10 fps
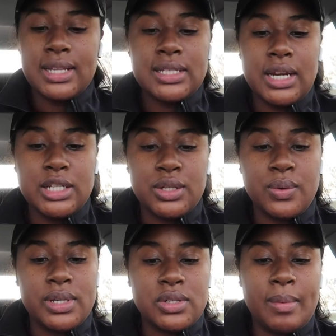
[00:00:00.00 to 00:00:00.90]
Let's get into
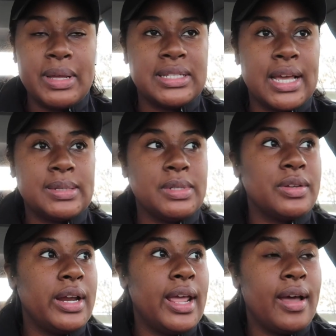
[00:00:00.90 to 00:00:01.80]
it. So I'm at Zaxby's
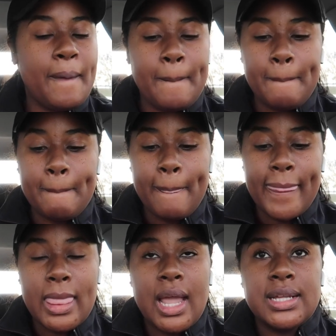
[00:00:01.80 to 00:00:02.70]
right now.
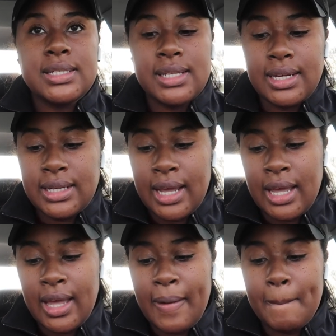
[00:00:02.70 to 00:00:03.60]
It's
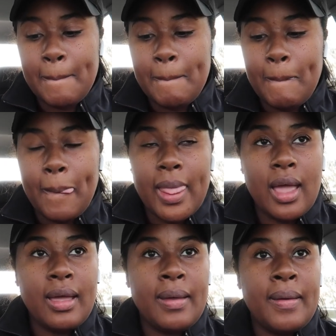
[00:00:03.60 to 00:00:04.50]
Sunday.
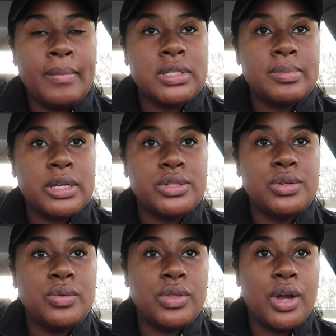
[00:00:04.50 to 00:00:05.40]
Um, it's about
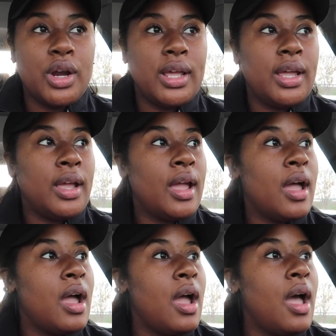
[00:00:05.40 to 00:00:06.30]

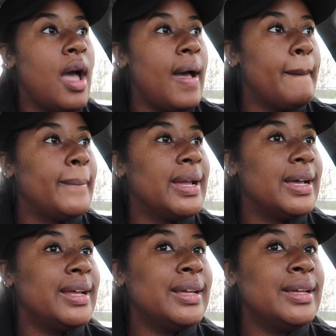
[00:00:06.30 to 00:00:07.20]
2.30. I'm
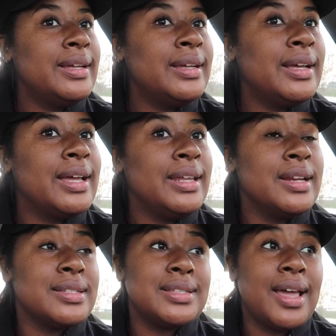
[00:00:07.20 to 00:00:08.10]
gonna, I
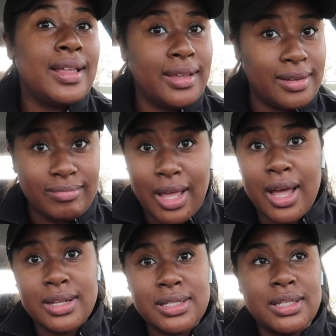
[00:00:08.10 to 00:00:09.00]
need a salad,
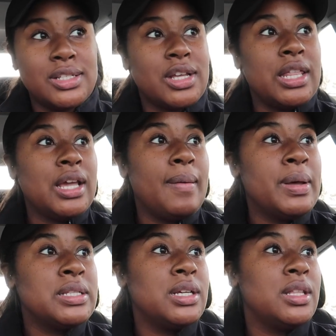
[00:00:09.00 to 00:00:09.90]
honestly. So I think I'm
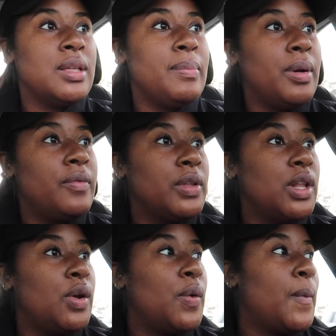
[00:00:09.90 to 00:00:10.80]
about to get the
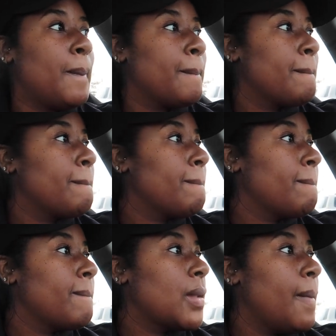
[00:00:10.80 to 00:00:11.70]
buffalo
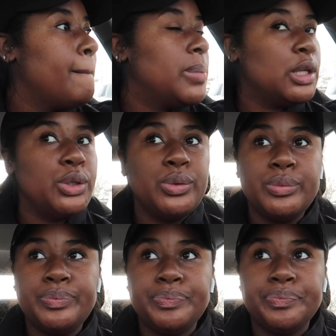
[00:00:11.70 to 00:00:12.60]
blue